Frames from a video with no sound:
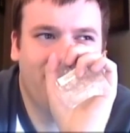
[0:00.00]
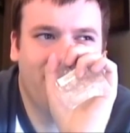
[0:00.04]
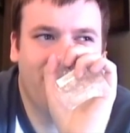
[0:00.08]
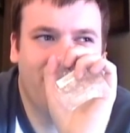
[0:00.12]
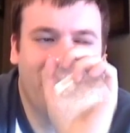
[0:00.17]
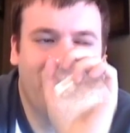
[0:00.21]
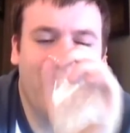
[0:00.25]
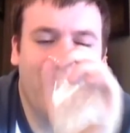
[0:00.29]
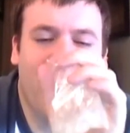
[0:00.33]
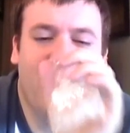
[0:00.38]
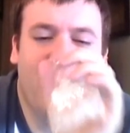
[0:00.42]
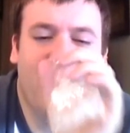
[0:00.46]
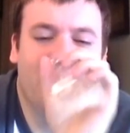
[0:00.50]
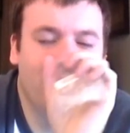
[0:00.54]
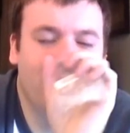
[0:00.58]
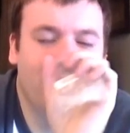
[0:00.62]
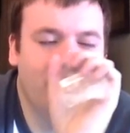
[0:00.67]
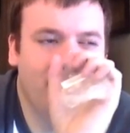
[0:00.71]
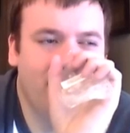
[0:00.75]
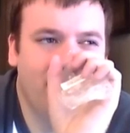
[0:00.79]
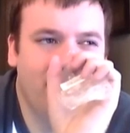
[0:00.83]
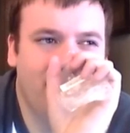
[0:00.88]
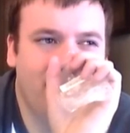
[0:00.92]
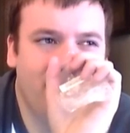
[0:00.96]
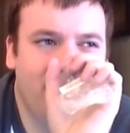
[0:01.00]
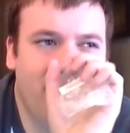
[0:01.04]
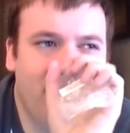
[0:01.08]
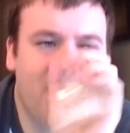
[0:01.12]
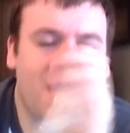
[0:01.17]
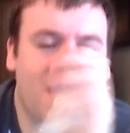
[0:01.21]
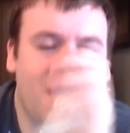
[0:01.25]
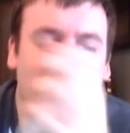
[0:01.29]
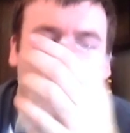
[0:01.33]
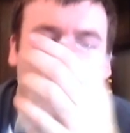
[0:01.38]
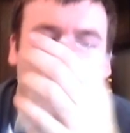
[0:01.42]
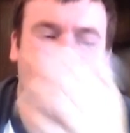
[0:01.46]
yeah, it
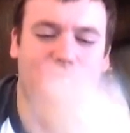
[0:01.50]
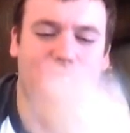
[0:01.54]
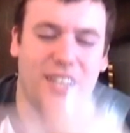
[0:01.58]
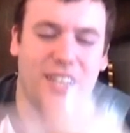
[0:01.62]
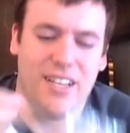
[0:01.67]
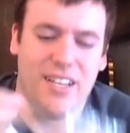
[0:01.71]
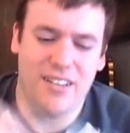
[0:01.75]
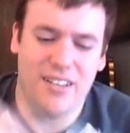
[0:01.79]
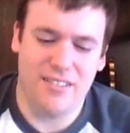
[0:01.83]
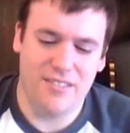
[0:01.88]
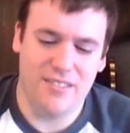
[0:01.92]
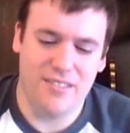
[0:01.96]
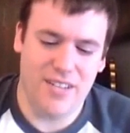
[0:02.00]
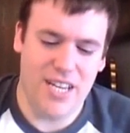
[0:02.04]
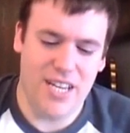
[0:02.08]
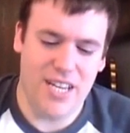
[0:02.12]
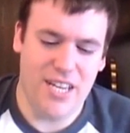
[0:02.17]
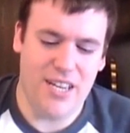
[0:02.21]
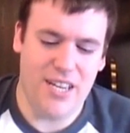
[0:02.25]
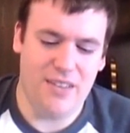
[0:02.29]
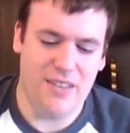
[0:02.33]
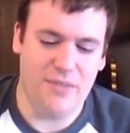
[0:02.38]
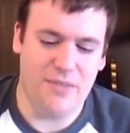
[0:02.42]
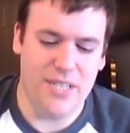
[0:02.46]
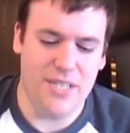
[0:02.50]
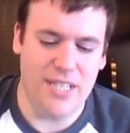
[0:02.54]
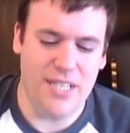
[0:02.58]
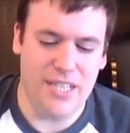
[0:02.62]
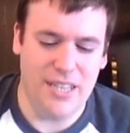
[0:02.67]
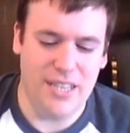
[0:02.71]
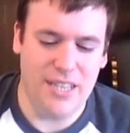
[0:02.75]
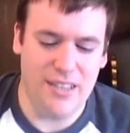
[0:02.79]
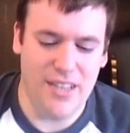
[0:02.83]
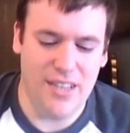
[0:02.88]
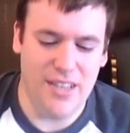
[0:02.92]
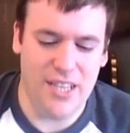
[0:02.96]
just wasn't
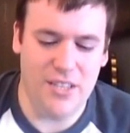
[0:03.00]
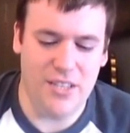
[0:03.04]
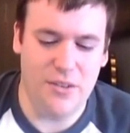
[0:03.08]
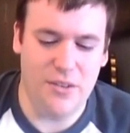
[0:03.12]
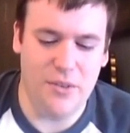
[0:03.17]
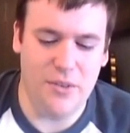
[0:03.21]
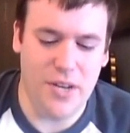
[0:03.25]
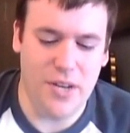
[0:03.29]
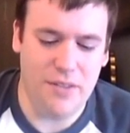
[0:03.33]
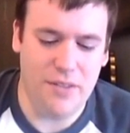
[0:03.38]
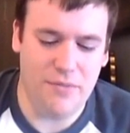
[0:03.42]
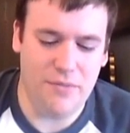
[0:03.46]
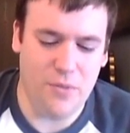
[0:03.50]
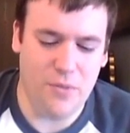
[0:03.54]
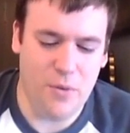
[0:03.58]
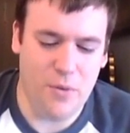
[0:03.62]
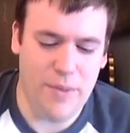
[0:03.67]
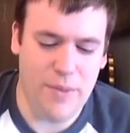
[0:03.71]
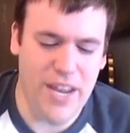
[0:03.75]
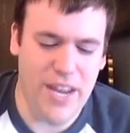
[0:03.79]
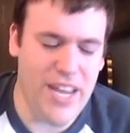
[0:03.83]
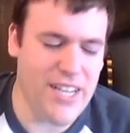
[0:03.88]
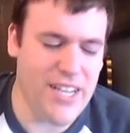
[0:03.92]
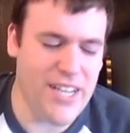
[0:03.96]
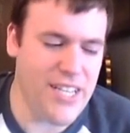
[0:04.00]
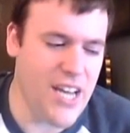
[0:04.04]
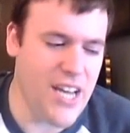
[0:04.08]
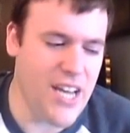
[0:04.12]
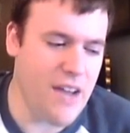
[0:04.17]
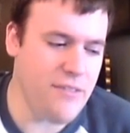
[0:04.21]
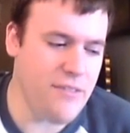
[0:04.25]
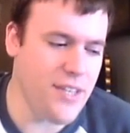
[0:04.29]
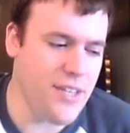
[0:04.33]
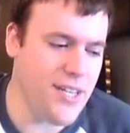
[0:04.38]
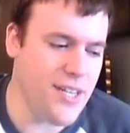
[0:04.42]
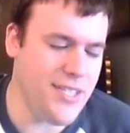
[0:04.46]
doing it for me. It did
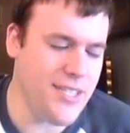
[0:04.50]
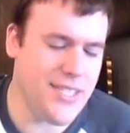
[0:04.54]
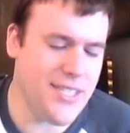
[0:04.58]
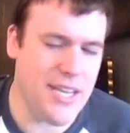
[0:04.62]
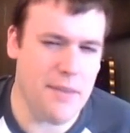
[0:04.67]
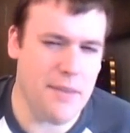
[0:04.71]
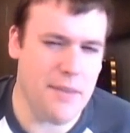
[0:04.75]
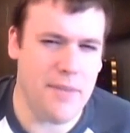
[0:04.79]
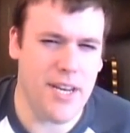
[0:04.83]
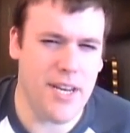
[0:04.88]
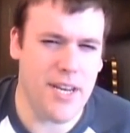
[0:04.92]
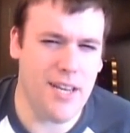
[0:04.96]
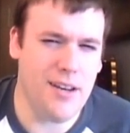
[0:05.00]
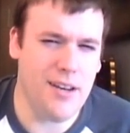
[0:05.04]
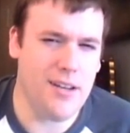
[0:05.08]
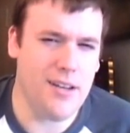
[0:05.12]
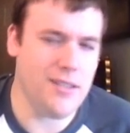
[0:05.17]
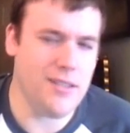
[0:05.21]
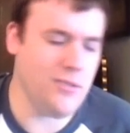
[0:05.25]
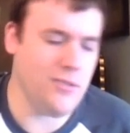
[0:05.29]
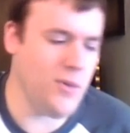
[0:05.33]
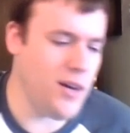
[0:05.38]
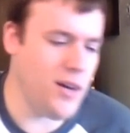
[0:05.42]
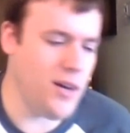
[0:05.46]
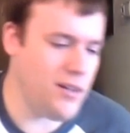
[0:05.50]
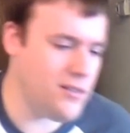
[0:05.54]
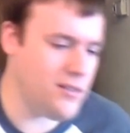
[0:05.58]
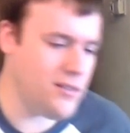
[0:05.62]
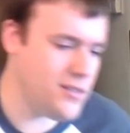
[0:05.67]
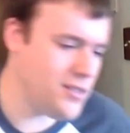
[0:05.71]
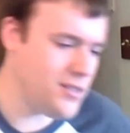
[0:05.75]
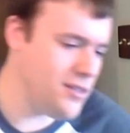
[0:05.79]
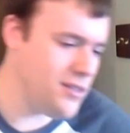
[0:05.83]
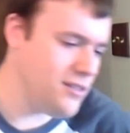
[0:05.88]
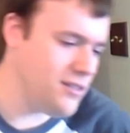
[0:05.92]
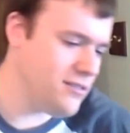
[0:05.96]
have a lot of cinnamon in it as well,
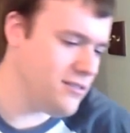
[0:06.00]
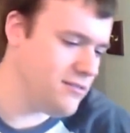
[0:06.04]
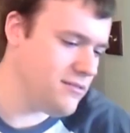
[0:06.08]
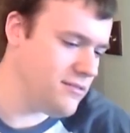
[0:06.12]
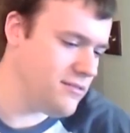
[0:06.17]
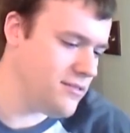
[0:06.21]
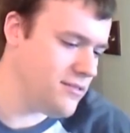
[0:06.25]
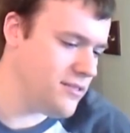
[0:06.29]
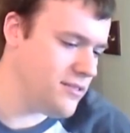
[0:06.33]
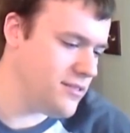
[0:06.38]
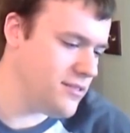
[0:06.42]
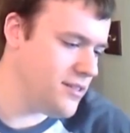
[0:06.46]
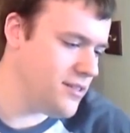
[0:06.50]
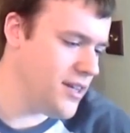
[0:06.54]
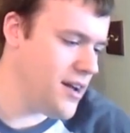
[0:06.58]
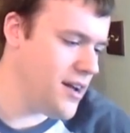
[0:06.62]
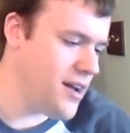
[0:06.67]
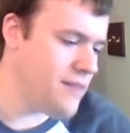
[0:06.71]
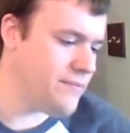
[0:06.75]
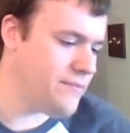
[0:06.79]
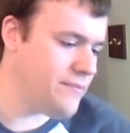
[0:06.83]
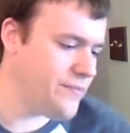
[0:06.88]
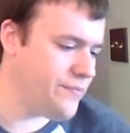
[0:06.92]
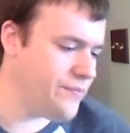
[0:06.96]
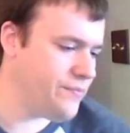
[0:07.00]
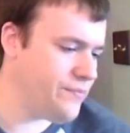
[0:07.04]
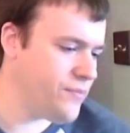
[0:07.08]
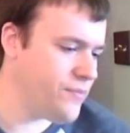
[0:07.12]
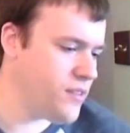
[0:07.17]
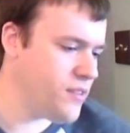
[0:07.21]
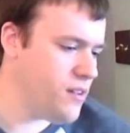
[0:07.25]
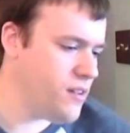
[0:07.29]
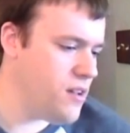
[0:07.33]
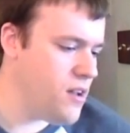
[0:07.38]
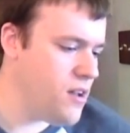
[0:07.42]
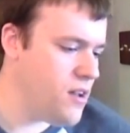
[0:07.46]
so yeah.
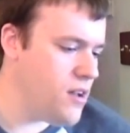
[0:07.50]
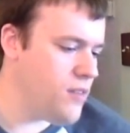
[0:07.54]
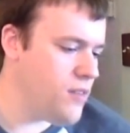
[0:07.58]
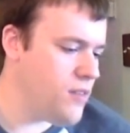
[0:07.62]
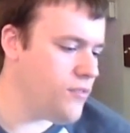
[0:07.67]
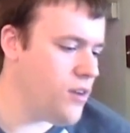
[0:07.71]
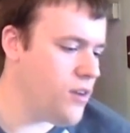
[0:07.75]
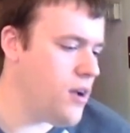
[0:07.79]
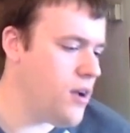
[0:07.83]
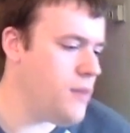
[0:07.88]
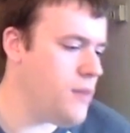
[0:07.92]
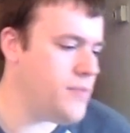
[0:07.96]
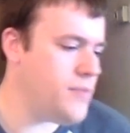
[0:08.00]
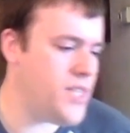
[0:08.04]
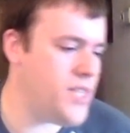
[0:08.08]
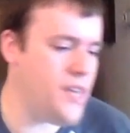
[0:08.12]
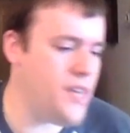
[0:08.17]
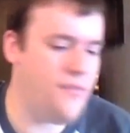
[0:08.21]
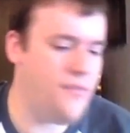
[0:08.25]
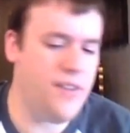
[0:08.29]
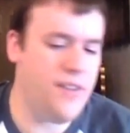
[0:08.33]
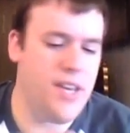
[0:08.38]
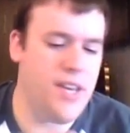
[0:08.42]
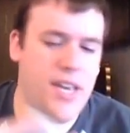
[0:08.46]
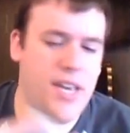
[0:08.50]
From Tiffany